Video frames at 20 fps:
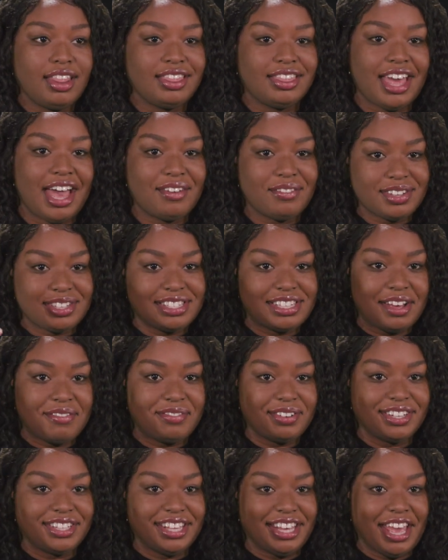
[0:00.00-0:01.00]
that was
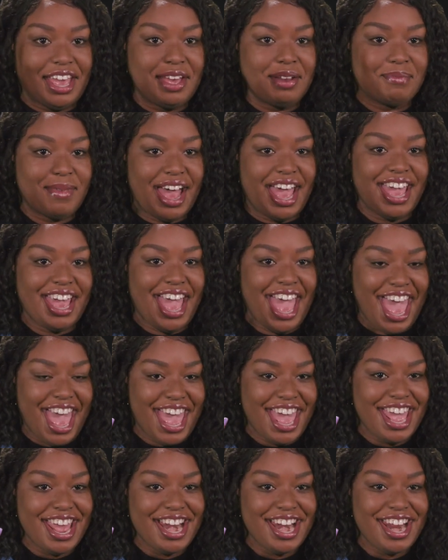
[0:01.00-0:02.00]
definitely in my
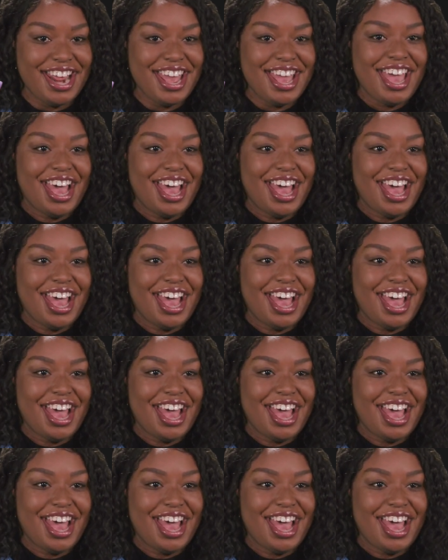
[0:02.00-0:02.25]
head.